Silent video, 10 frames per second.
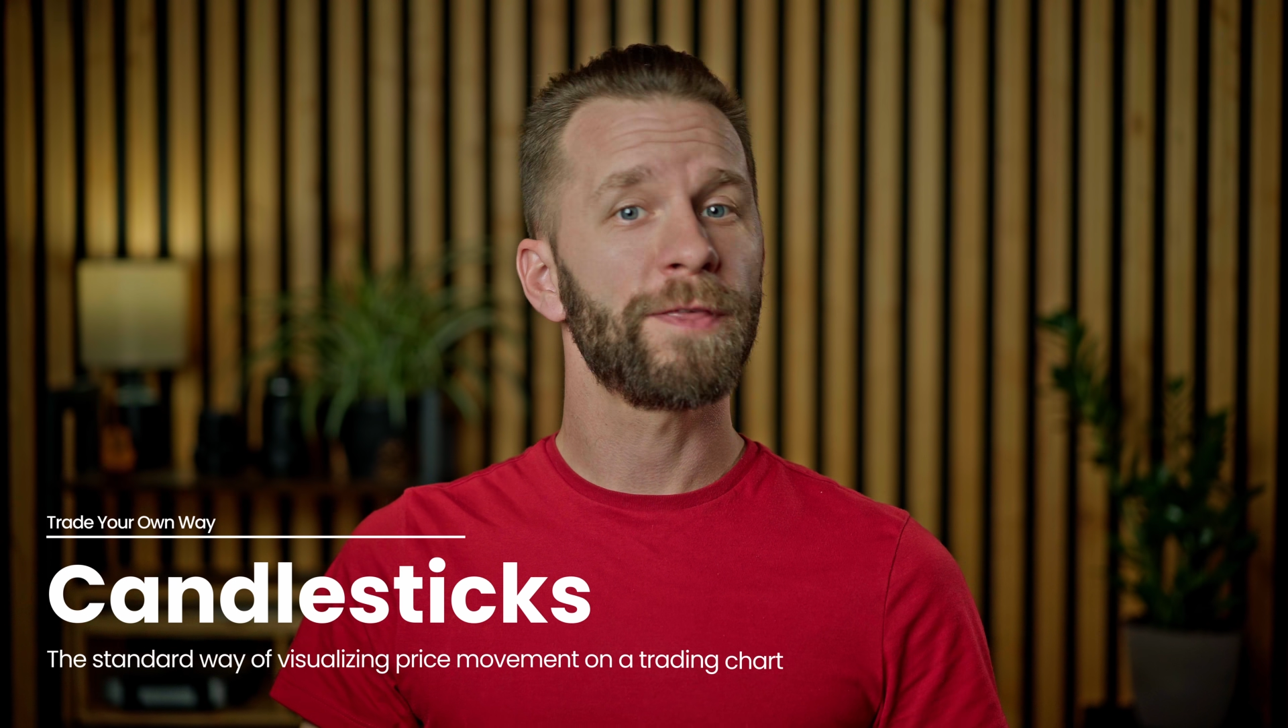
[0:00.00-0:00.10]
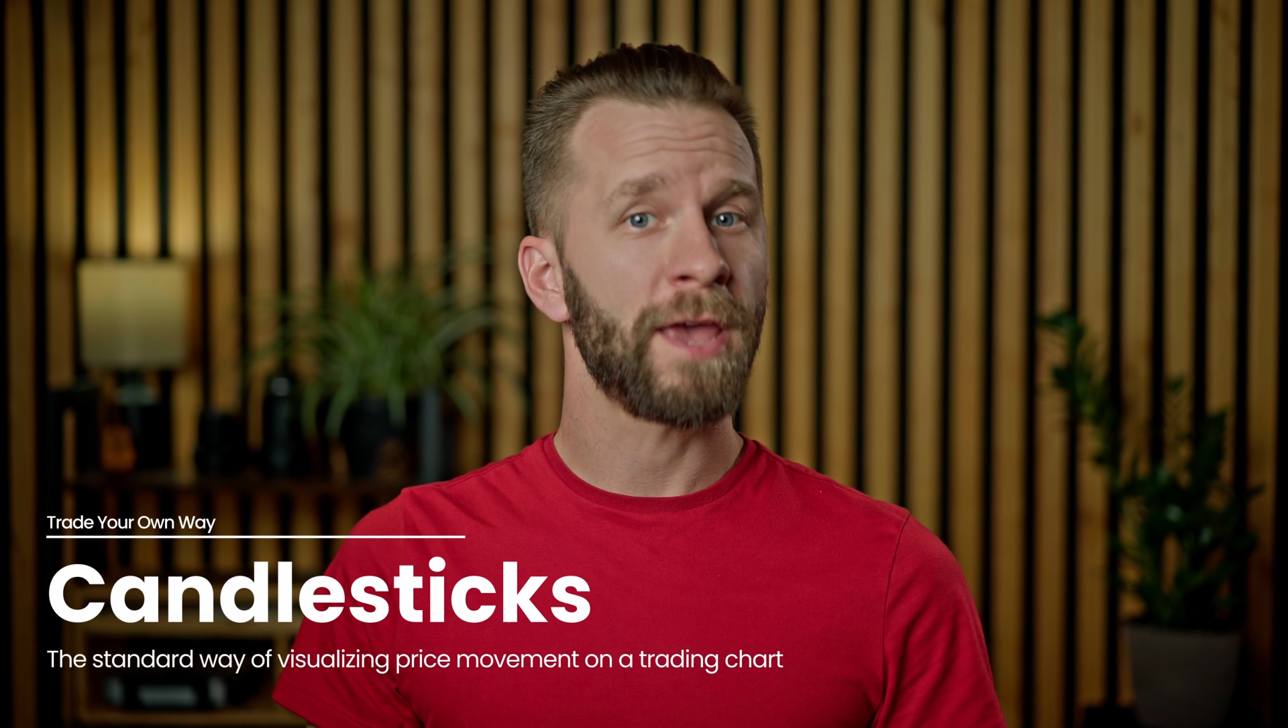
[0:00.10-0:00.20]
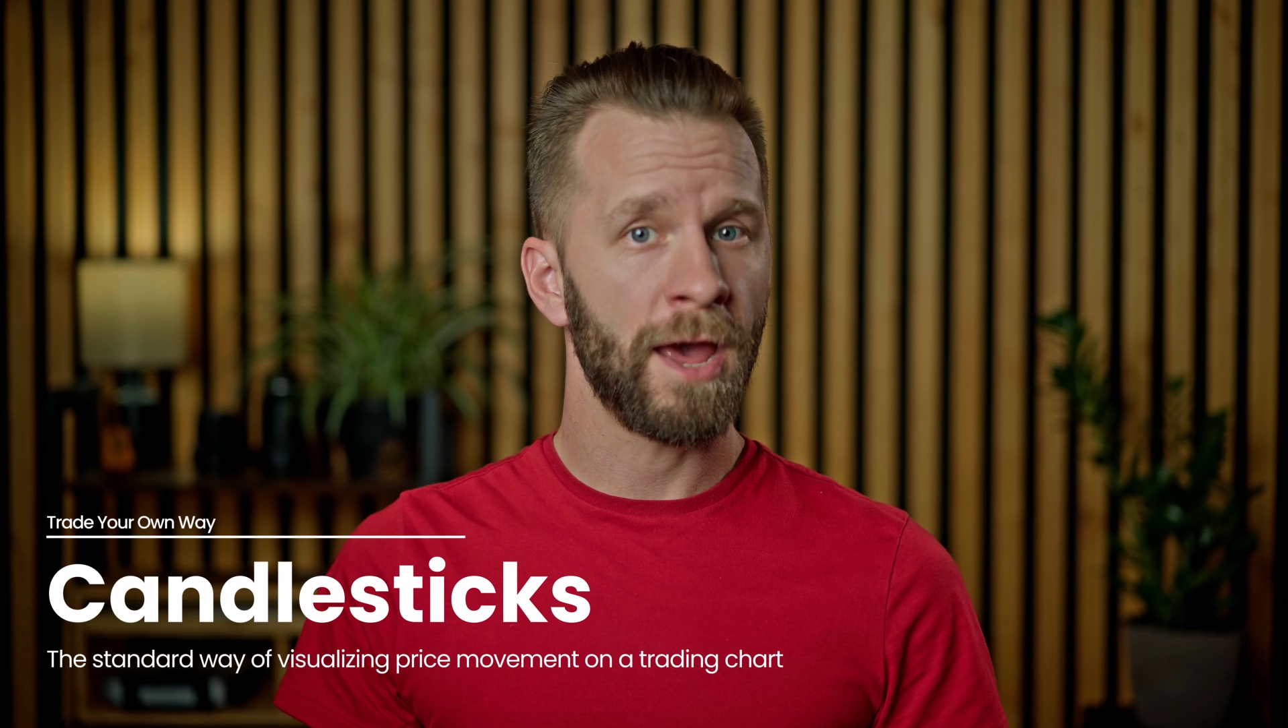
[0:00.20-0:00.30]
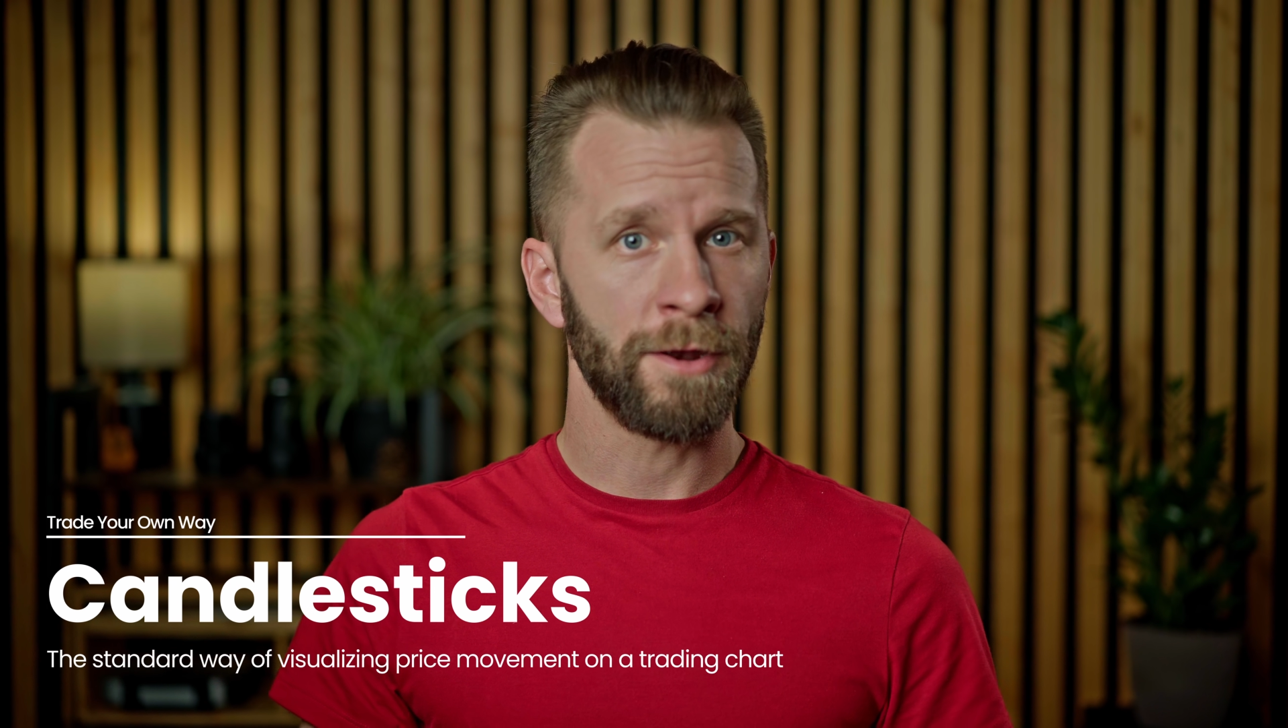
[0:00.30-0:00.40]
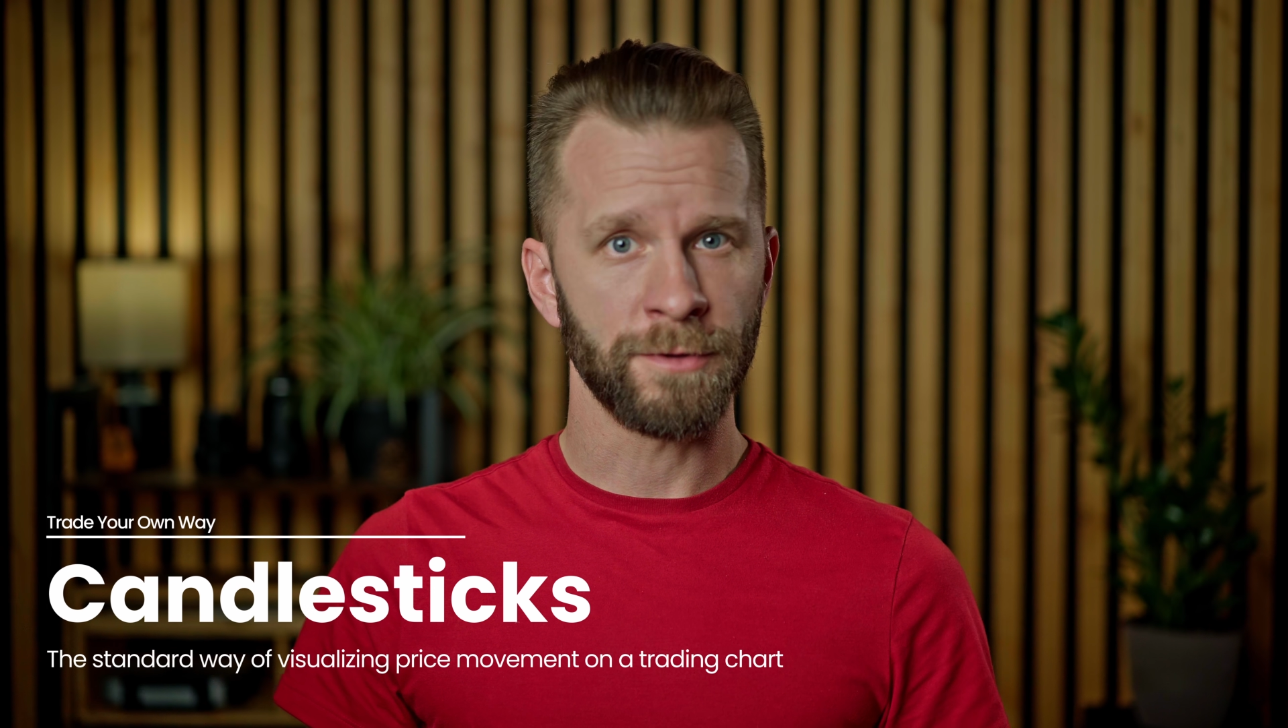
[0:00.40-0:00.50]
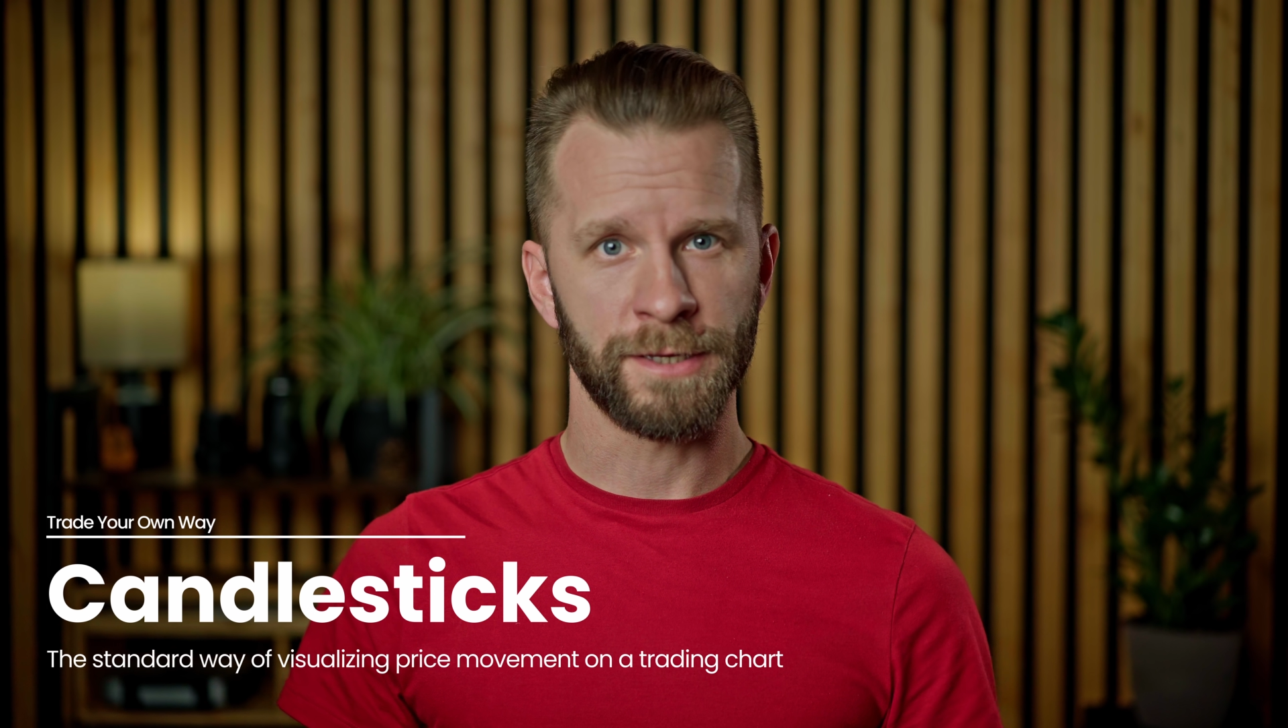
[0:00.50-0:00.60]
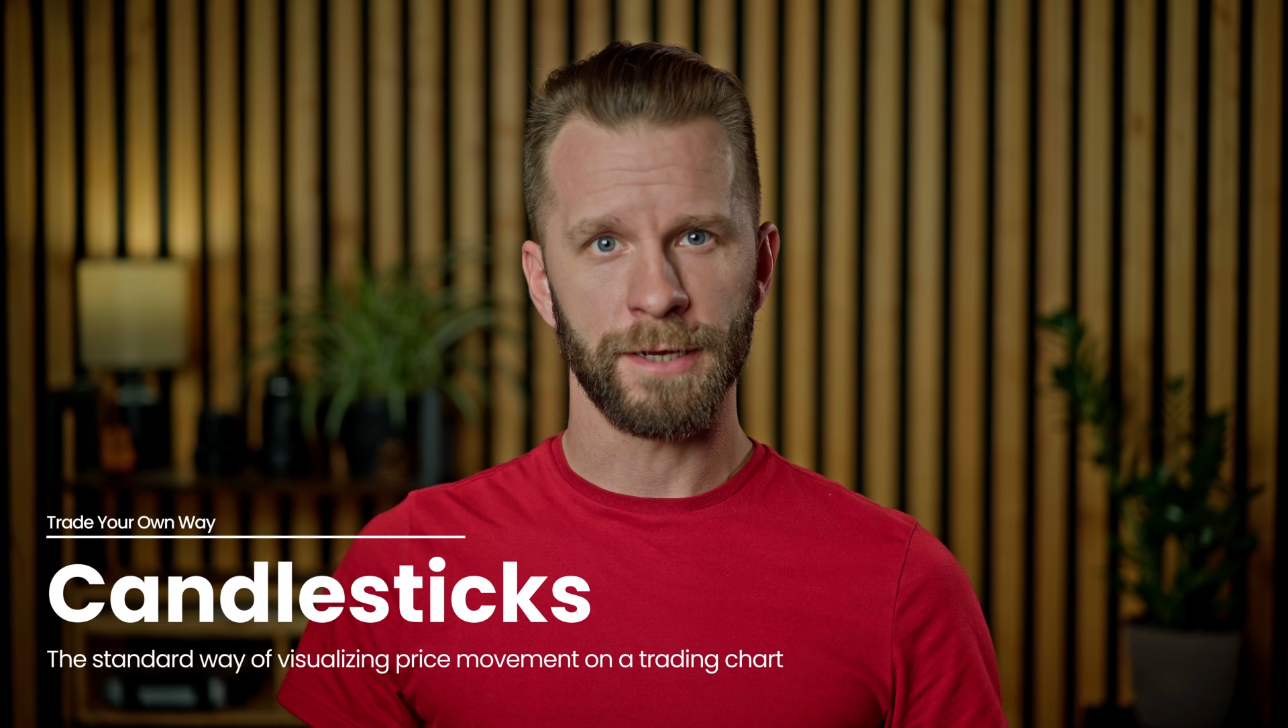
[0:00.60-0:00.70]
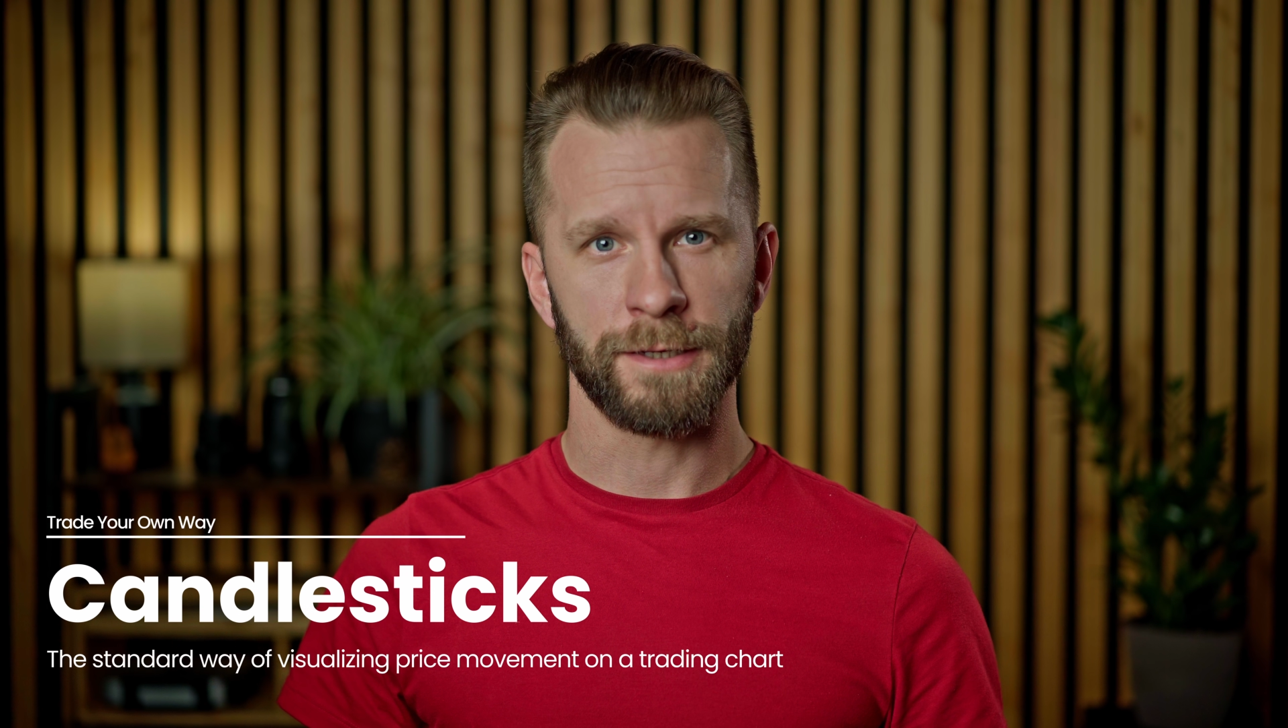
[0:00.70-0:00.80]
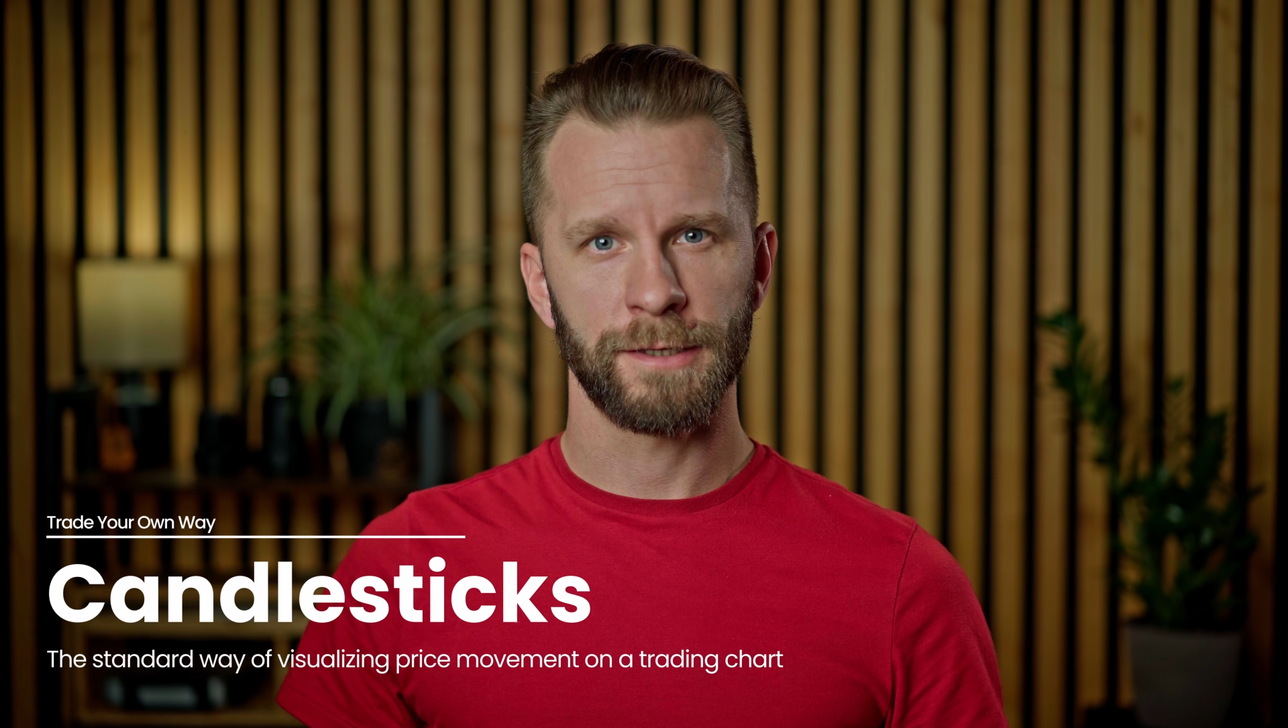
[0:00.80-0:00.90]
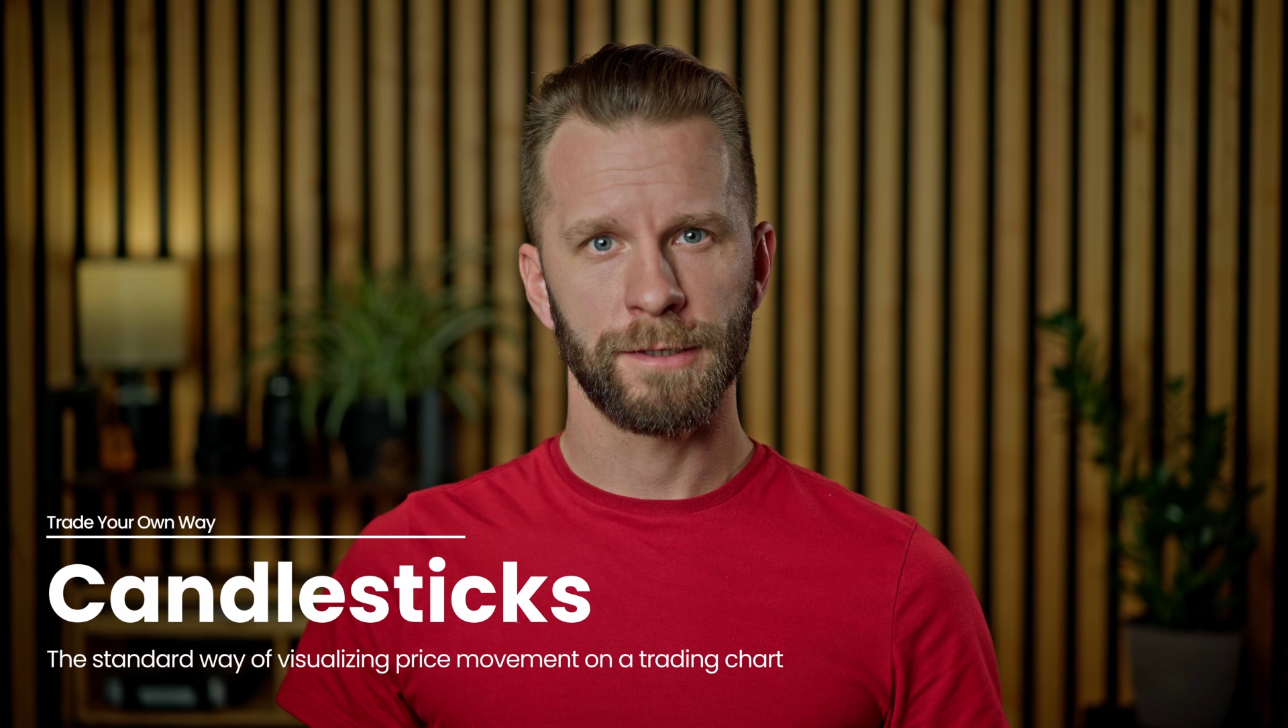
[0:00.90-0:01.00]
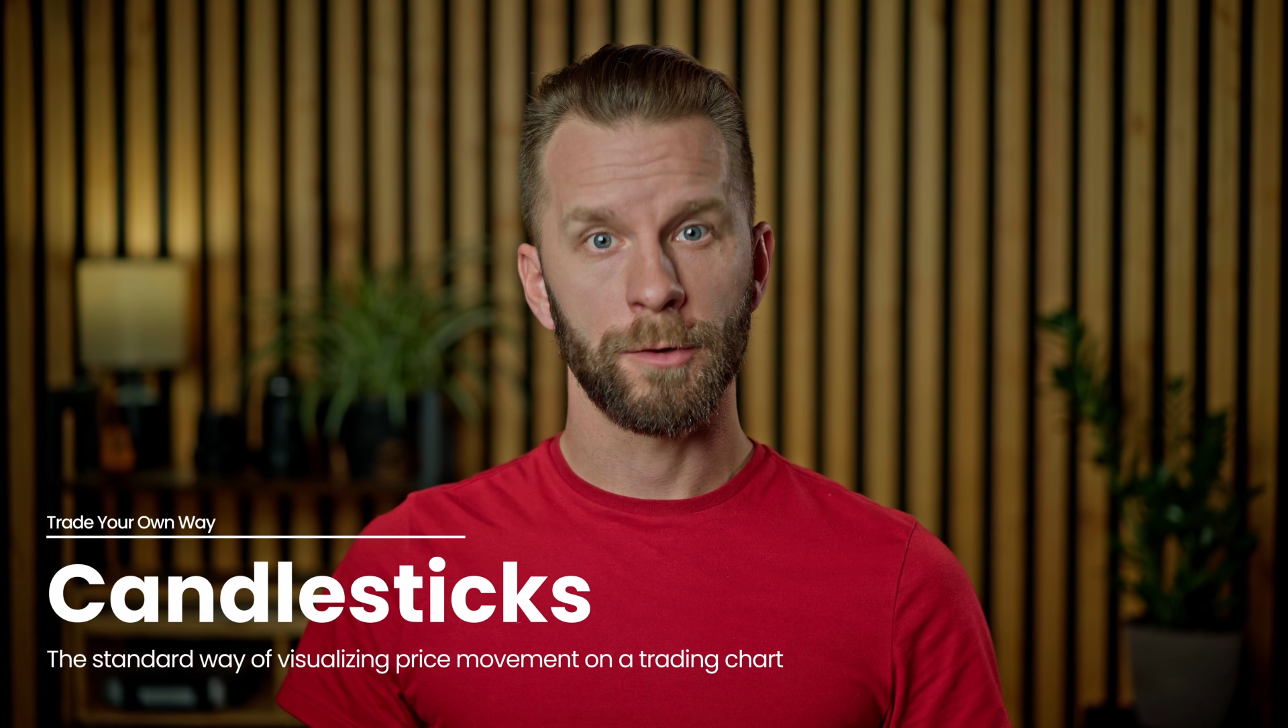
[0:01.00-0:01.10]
candlesticks,